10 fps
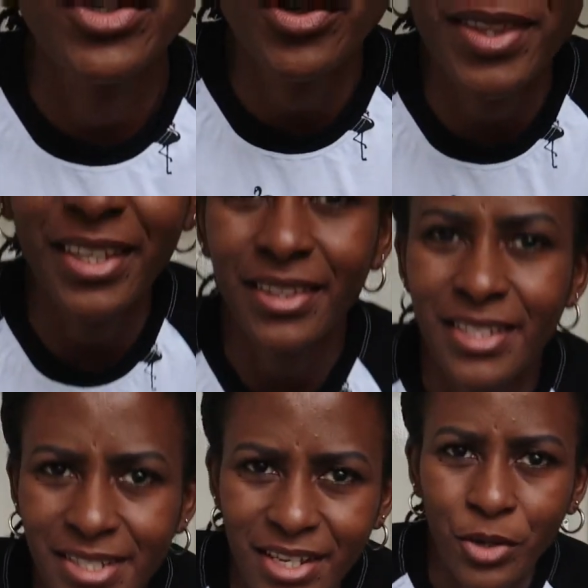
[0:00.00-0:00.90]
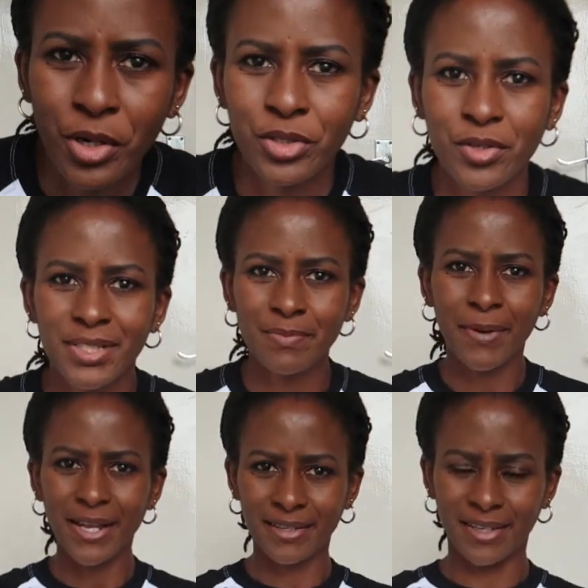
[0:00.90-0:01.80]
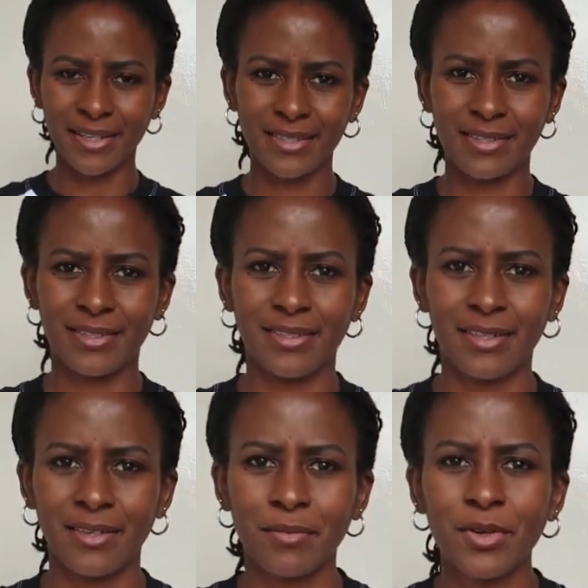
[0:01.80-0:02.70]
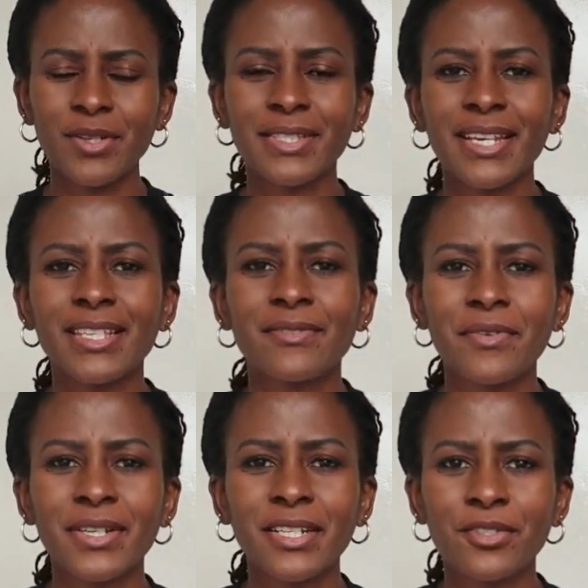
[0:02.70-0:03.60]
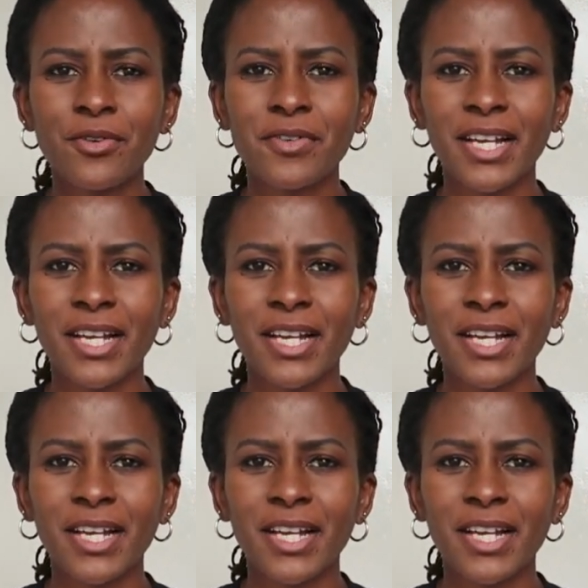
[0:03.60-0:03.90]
don't think this is a cotton spandex because it has very little